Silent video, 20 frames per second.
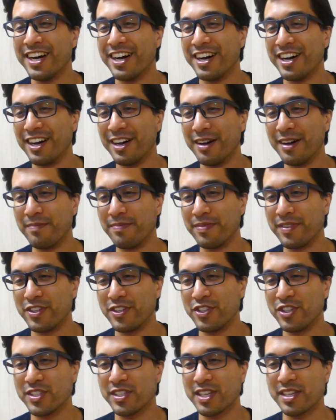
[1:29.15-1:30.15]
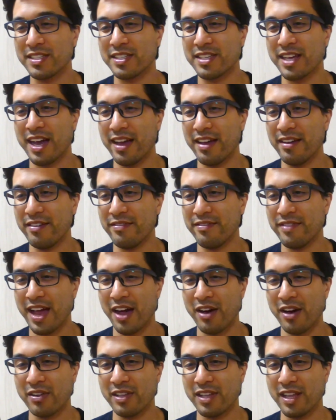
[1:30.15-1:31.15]
Um, just as I've
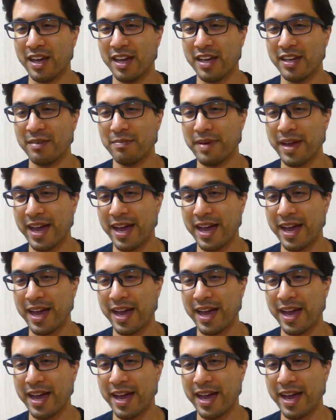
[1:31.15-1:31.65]
outlined